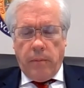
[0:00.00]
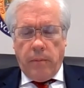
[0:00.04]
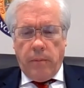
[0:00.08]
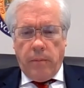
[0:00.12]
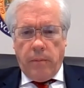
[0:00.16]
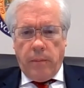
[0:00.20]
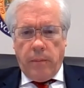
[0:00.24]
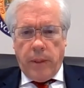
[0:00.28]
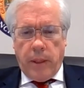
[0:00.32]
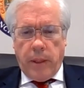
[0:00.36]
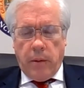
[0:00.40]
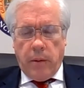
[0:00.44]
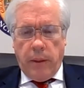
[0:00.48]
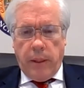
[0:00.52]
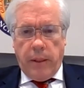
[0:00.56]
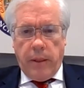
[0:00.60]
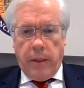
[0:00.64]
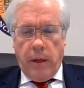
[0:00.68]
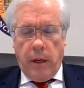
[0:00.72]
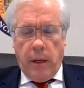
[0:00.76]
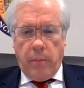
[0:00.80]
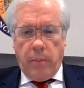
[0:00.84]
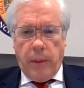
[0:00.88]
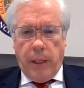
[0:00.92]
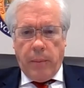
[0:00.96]
particularly
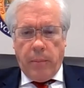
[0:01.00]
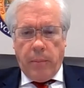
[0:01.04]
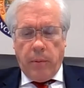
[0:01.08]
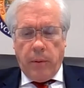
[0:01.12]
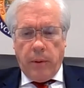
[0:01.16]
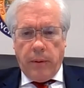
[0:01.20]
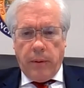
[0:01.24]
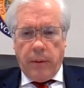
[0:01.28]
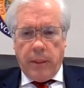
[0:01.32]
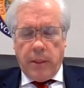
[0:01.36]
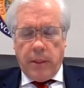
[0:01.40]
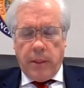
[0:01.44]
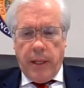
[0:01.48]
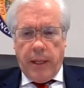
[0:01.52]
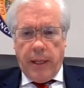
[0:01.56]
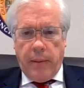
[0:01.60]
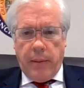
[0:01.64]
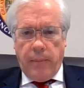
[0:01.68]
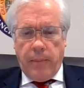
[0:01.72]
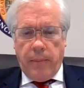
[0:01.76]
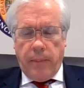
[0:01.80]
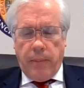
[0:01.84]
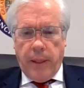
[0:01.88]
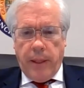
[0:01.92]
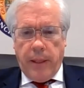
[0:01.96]
young people in the
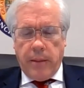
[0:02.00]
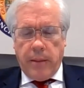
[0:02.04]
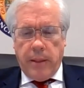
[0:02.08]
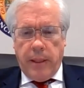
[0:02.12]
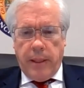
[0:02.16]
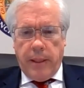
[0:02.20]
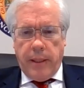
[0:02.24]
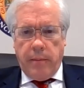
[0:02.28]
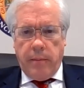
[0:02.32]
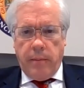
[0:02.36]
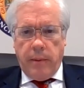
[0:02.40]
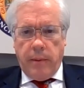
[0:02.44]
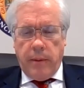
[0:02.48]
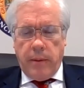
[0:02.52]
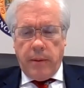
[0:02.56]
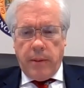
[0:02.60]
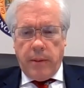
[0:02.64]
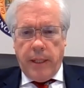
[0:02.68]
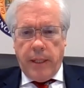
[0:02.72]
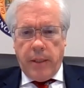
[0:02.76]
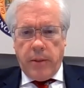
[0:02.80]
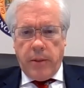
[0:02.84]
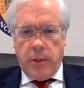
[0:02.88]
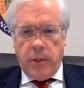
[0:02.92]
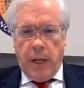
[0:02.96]
state as they
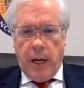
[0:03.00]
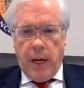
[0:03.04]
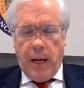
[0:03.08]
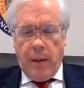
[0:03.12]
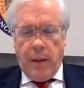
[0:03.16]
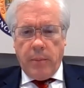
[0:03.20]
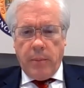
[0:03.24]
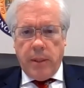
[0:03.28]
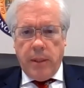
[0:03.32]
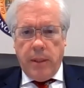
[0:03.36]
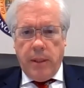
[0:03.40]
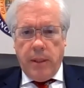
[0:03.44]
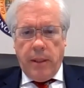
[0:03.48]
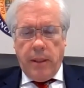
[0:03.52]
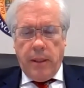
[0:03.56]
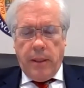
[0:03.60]
seek jobs.